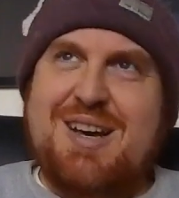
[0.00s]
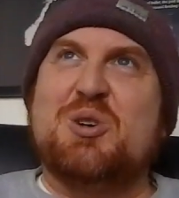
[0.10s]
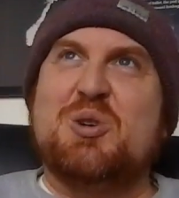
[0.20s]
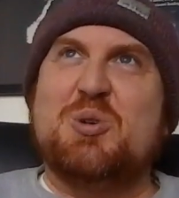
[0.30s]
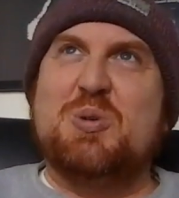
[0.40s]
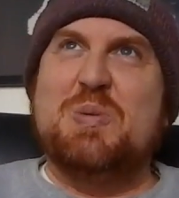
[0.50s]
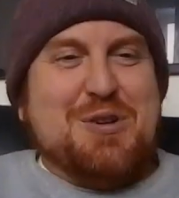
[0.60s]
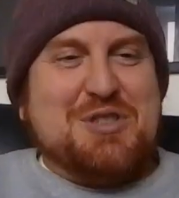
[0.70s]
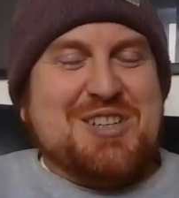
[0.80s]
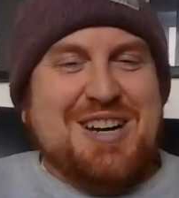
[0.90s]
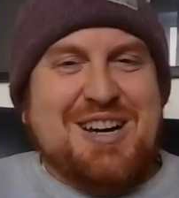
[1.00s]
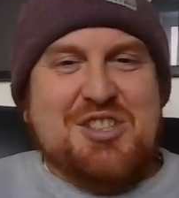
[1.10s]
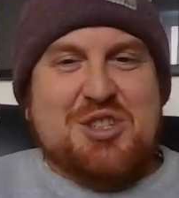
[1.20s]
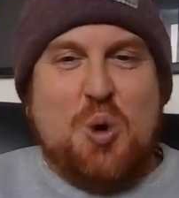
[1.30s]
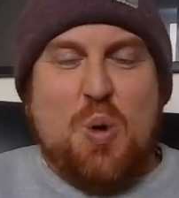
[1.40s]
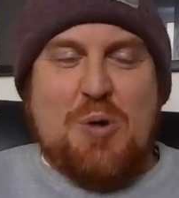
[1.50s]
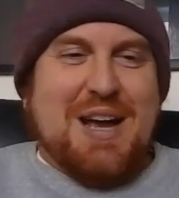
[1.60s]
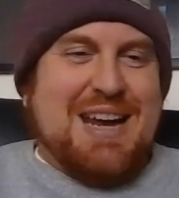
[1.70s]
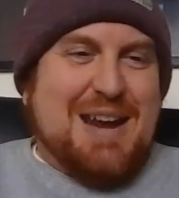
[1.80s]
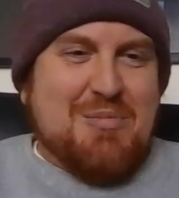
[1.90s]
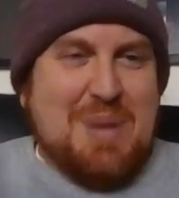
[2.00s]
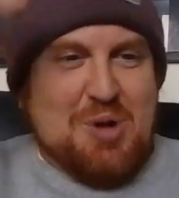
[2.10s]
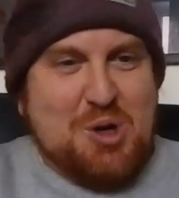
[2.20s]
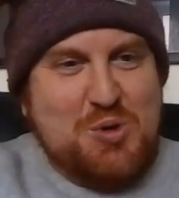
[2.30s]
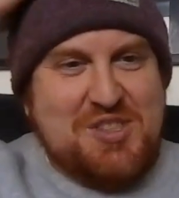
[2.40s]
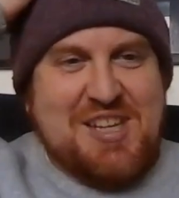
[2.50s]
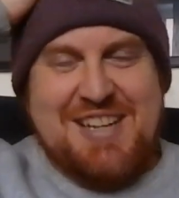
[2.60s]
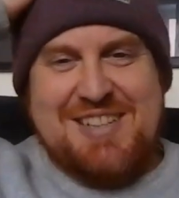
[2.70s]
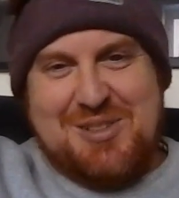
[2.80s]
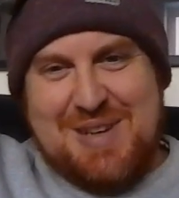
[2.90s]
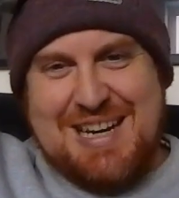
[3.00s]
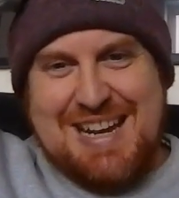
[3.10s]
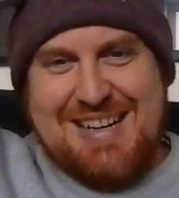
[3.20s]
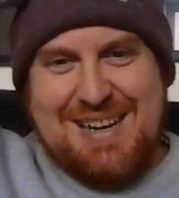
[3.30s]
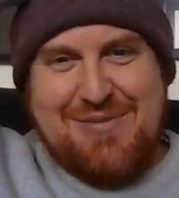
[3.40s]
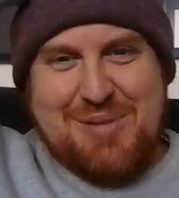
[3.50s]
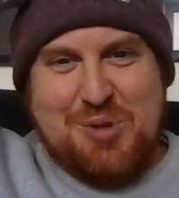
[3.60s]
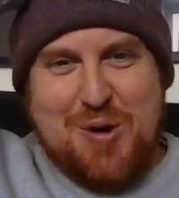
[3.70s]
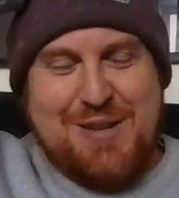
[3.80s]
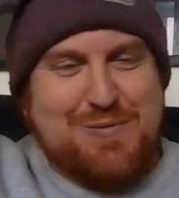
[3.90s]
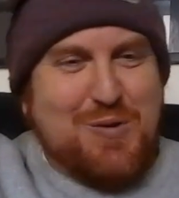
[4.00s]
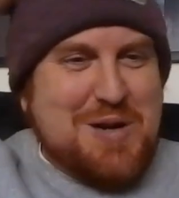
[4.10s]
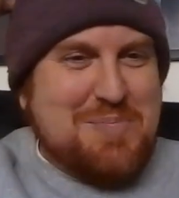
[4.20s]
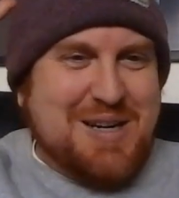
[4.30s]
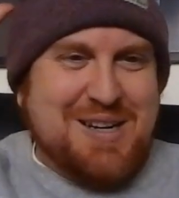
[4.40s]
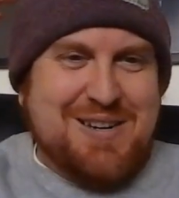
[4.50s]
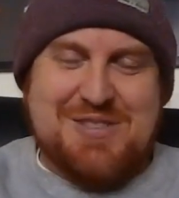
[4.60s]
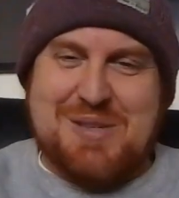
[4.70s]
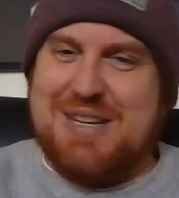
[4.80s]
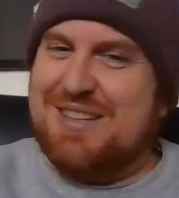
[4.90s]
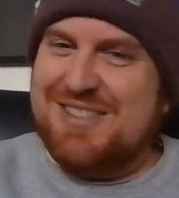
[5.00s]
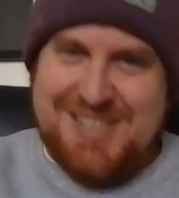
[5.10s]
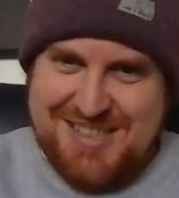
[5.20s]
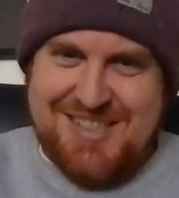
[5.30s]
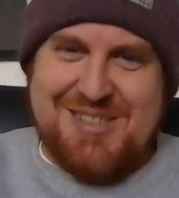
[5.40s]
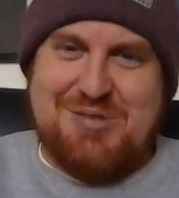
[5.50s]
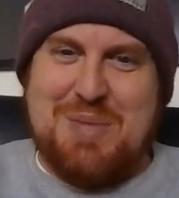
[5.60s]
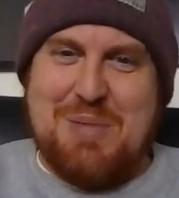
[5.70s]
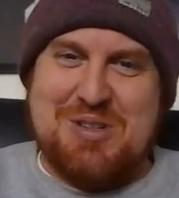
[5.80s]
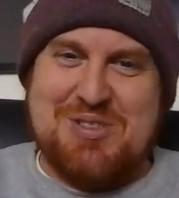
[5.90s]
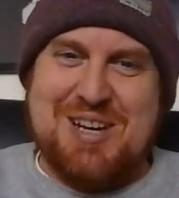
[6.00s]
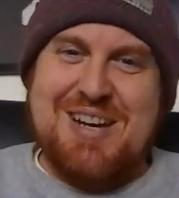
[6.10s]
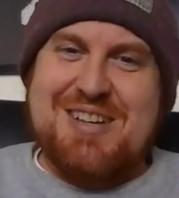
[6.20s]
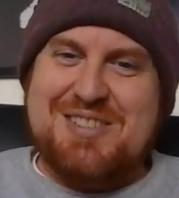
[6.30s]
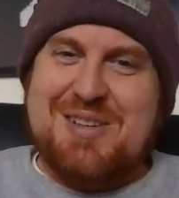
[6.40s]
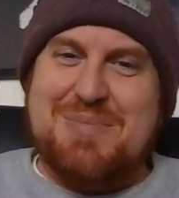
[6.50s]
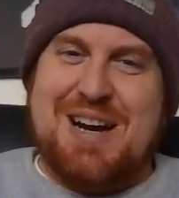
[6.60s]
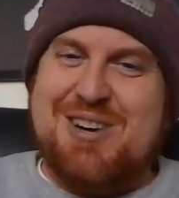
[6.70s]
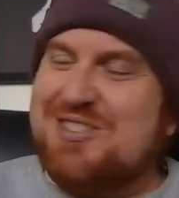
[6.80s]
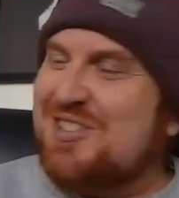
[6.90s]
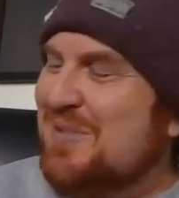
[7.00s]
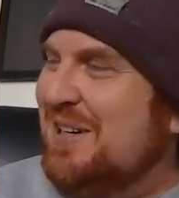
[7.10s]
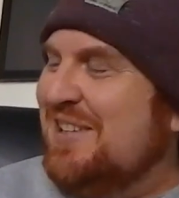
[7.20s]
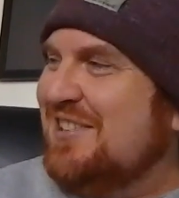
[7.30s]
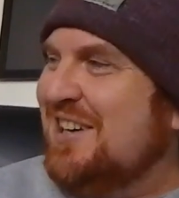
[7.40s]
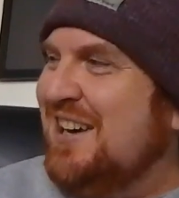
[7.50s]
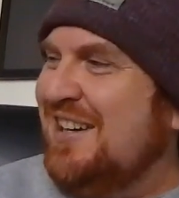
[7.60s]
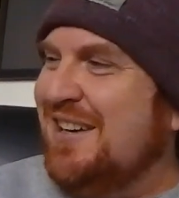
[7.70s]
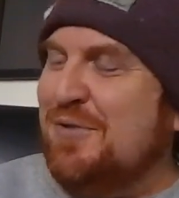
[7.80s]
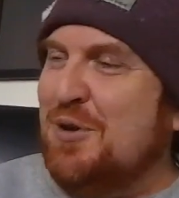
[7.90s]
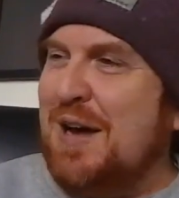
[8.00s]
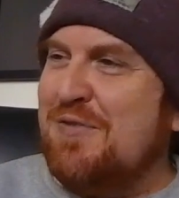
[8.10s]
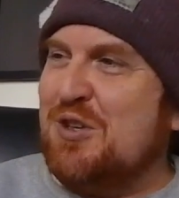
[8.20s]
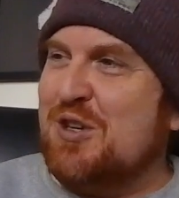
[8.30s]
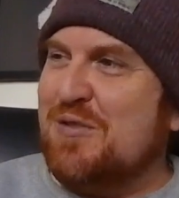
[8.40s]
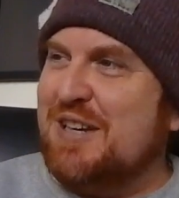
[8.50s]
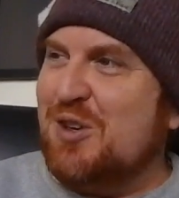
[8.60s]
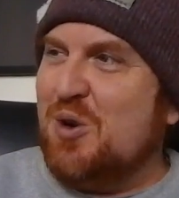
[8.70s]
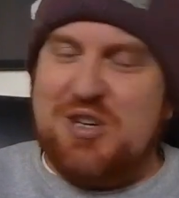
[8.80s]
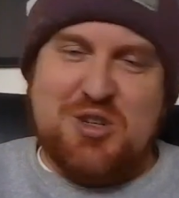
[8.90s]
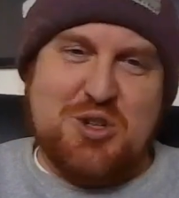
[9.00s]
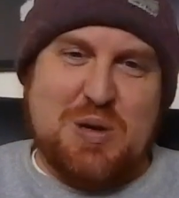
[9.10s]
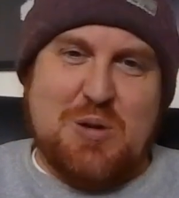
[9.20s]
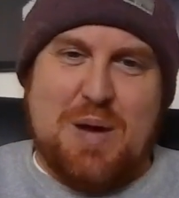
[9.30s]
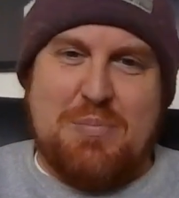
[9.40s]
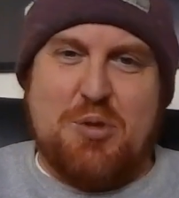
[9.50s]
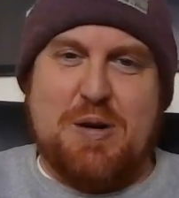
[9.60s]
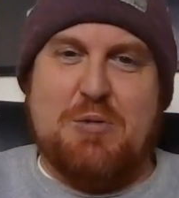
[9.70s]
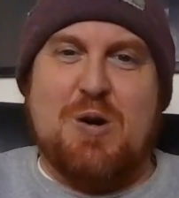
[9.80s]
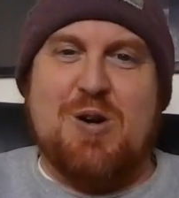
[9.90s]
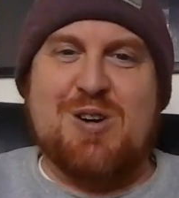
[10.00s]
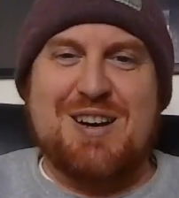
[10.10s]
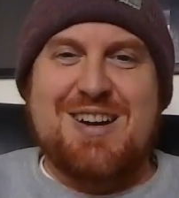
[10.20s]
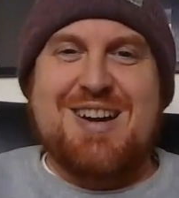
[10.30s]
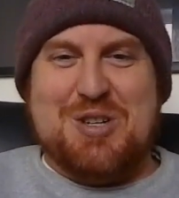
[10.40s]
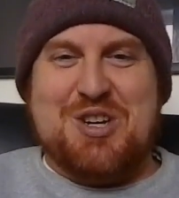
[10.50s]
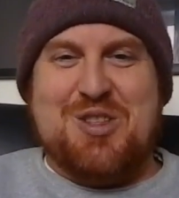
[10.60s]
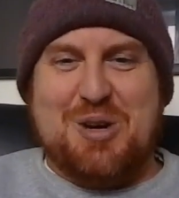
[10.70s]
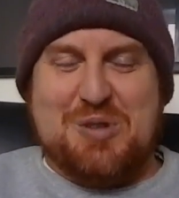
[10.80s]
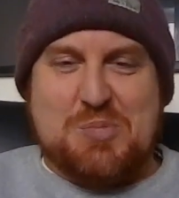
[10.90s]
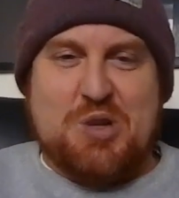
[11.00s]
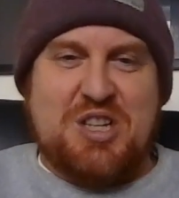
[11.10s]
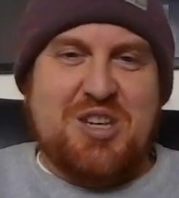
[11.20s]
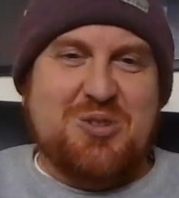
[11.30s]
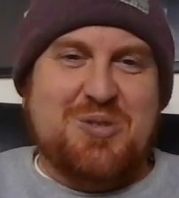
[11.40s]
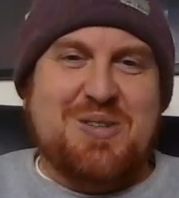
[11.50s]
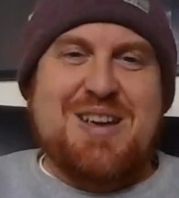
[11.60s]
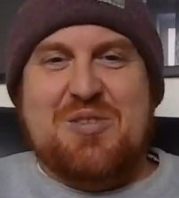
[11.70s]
So first, a uh, quote. I can't remember who said it, so I can't give them credit for it. But uh, if somebody listening to this remembers some. I heard somebody say, if you haven't heard of Gitcoin, you're doing Web three wrong which I thought was pretty cute.